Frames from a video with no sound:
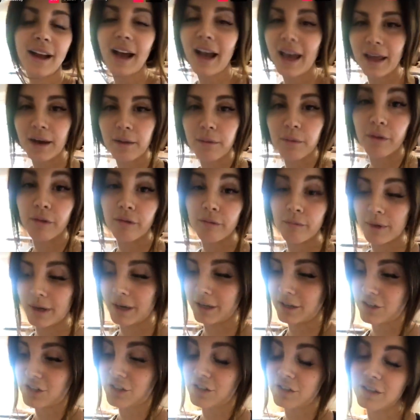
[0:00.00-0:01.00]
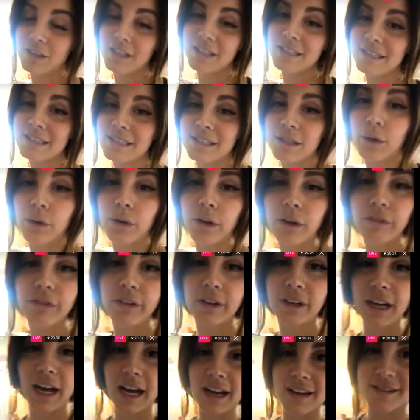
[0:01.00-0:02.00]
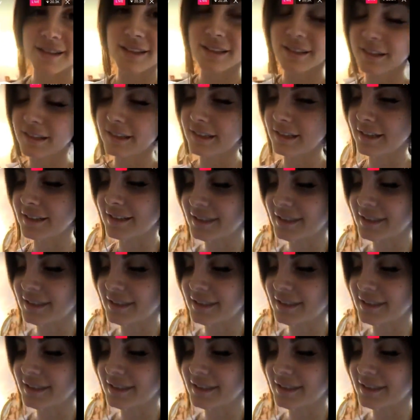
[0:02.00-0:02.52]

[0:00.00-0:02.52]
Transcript: item of merch. so good for guys and girls.